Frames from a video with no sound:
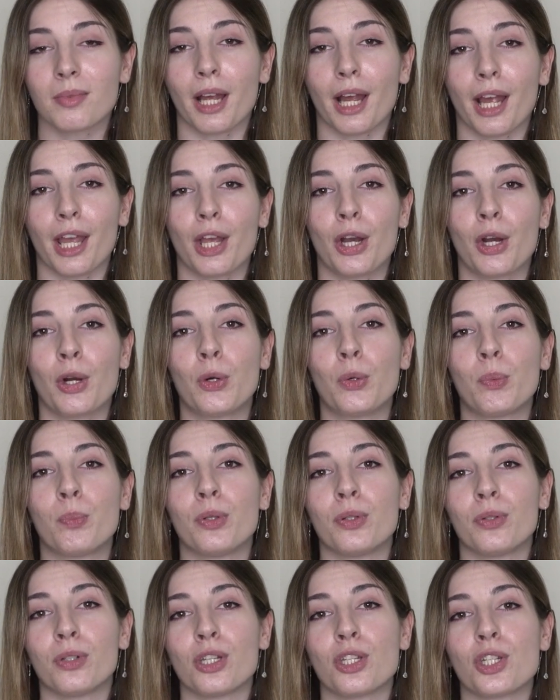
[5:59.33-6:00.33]
I hope
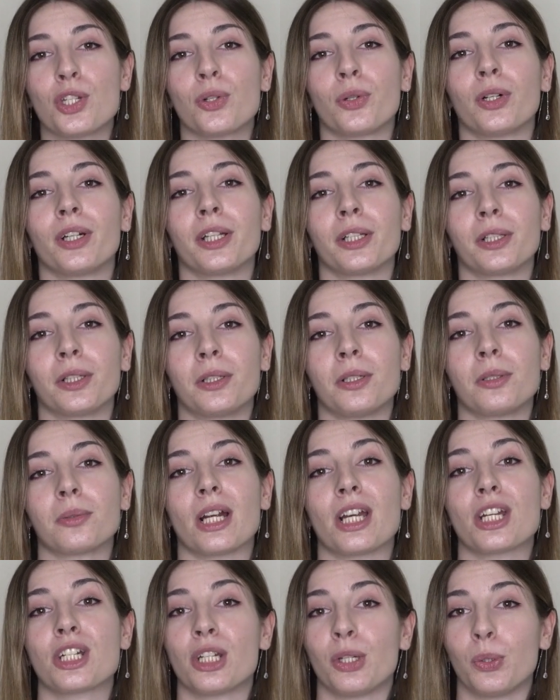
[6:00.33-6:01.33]
you enjoy learning
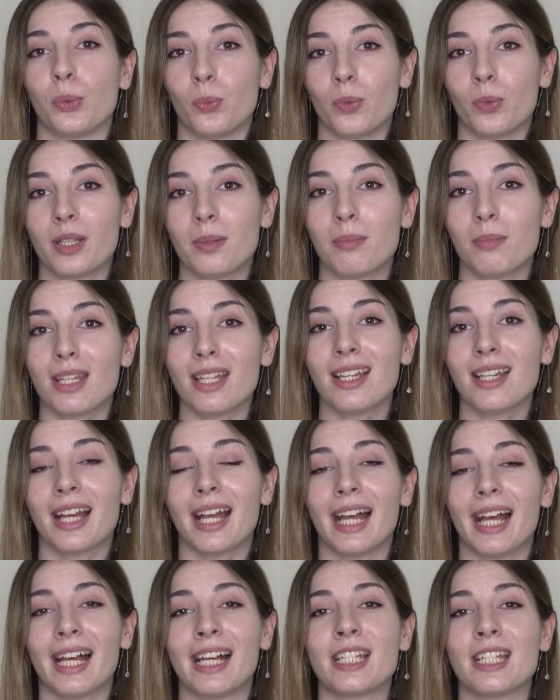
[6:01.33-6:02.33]
Russian with me
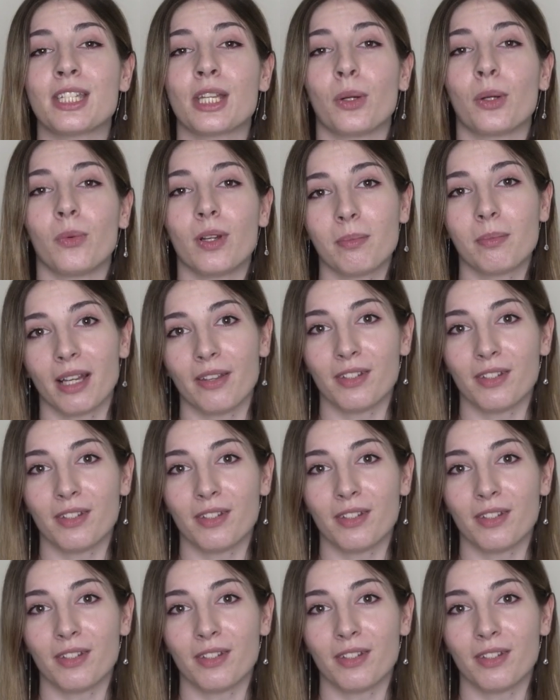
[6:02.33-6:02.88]
and with my